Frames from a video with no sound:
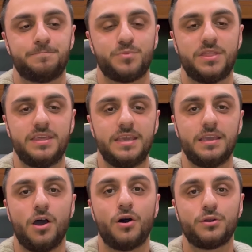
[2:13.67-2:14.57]
the
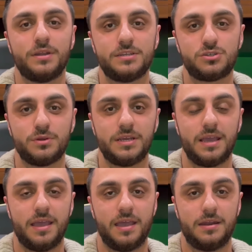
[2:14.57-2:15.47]
auto industry,
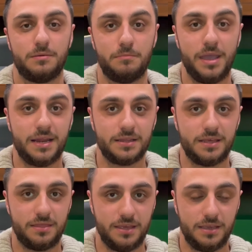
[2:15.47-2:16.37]
and mainly
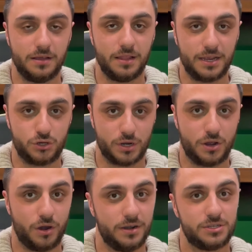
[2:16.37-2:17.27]
the electric
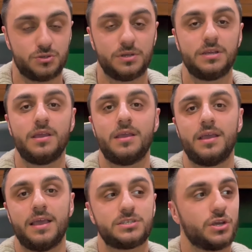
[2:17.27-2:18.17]
car industry,
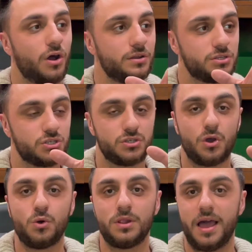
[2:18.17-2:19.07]
has gone
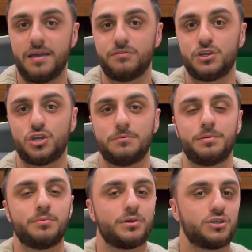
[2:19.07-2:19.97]
so lavish, and
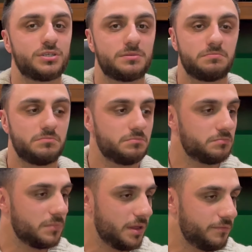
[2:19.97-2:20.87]
people are just
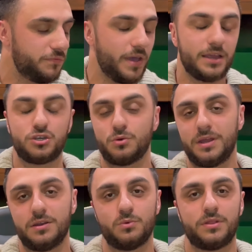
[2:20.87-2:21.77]

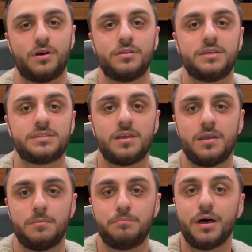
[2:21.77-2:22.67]
infatuated with all these
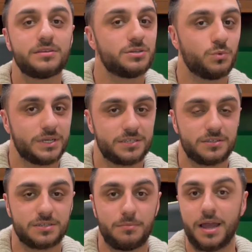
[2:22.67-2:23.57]
bells and whistles
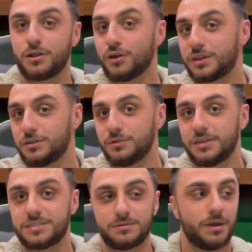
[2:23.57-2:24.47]
and my car could do
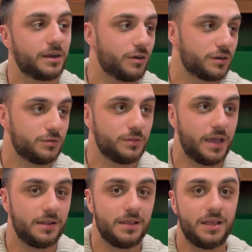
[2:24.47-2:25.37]
this and my car could do
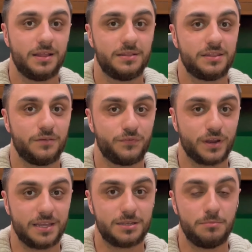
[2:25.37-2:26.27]
that, that they
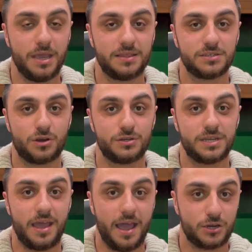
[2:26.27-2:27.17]
forget to make these cars
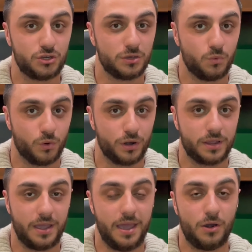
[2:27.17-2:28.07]
actually
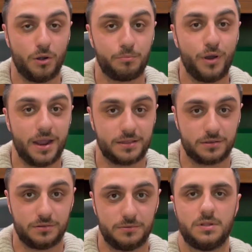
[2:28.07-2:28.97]
work and are
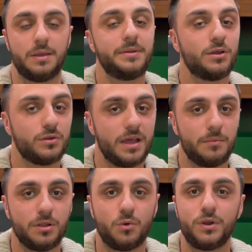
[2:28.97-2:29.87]
practical. Let me know down
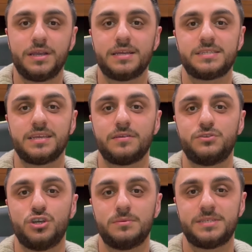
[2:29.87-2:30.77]
below, what do you guys think of
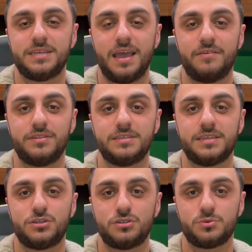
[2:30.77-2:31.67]
GMC having these
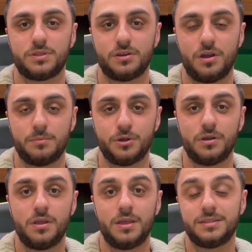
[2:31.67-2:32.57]
issues with their
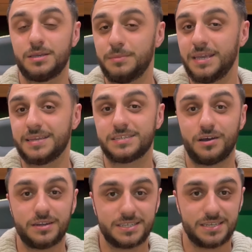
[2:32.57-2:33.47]
Hummer? To me, it's
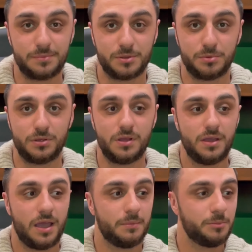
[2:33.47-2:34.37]
unacceptable.
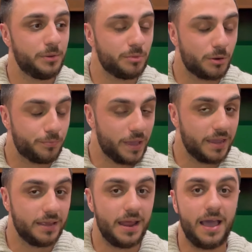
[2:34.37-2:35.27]
I mean, people are
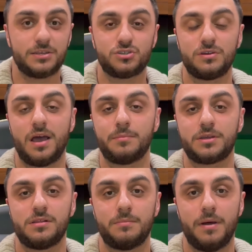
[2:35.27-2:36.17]
paying an
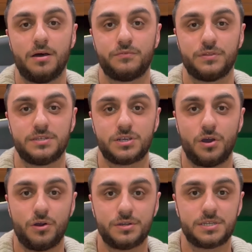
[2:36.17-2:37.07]
astronomical amount for these
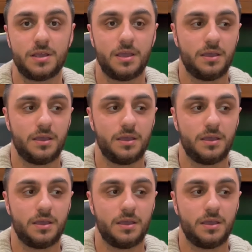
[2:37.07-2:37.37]
cars.